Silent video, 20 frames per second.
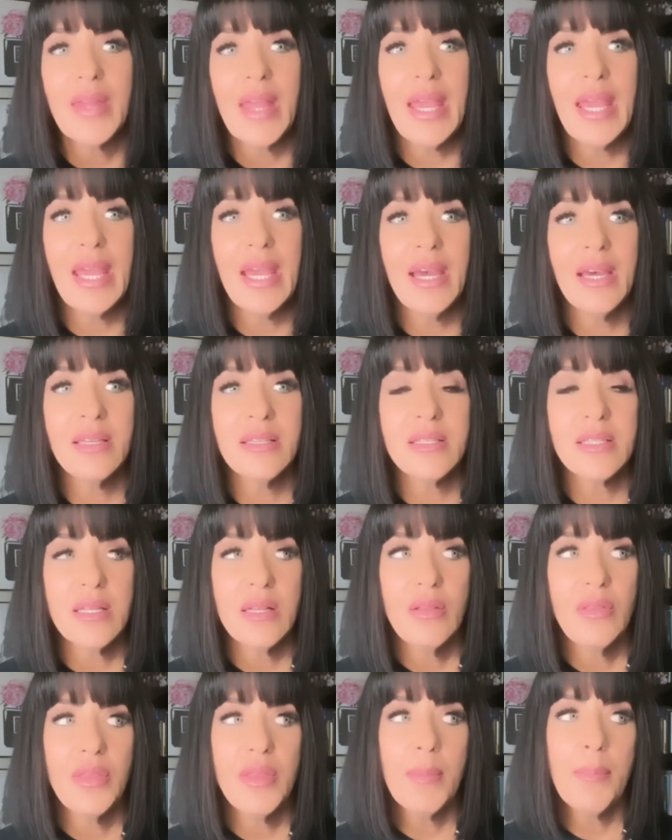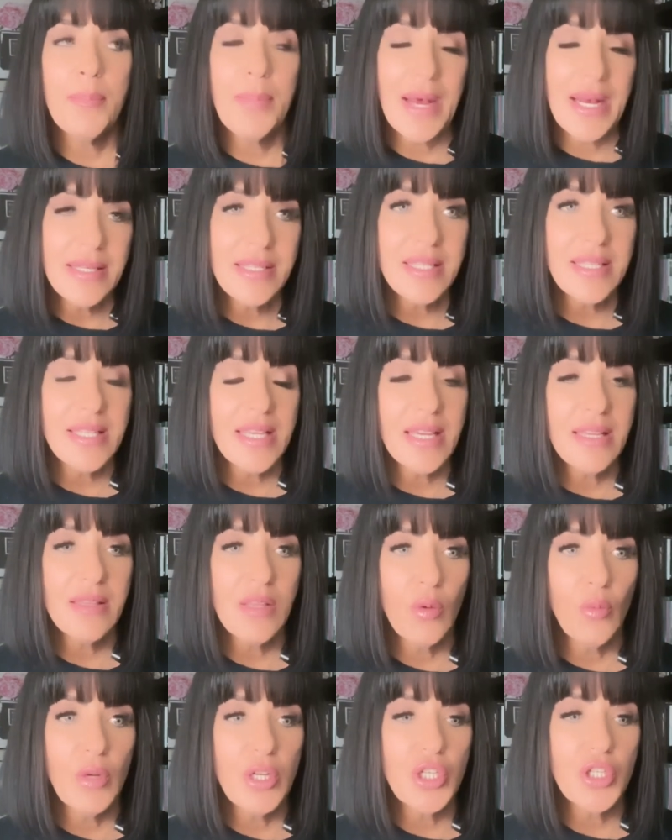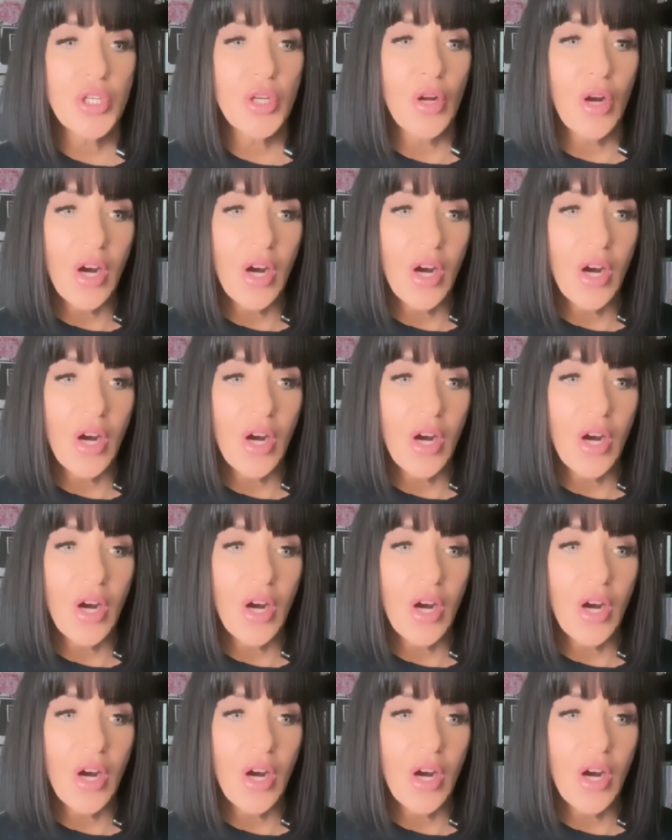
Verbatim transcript: And the best thing that we should